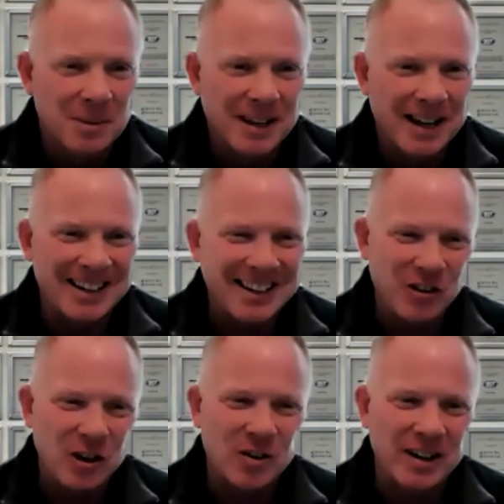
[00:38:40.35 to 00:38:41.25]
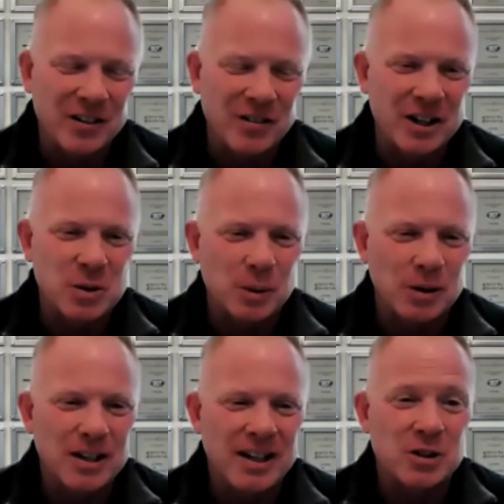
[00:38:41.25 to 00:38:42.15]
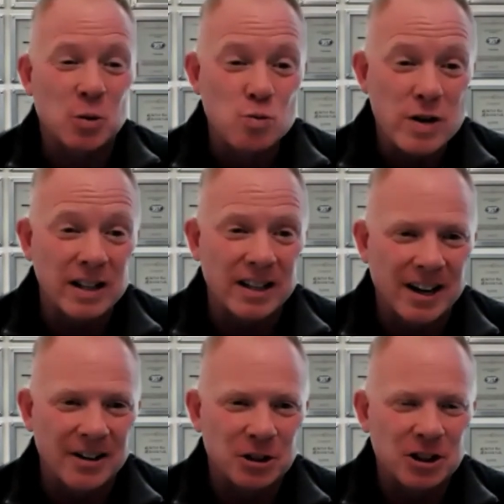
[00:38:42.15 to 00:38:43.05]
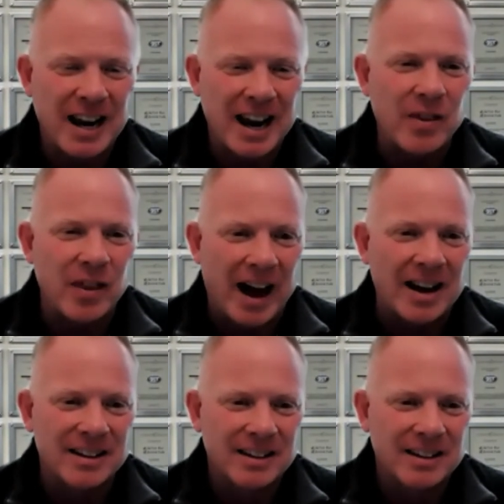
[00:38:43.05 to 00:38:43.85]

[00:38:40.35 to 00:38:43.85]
I mean, if you're an individual, you need to really understand that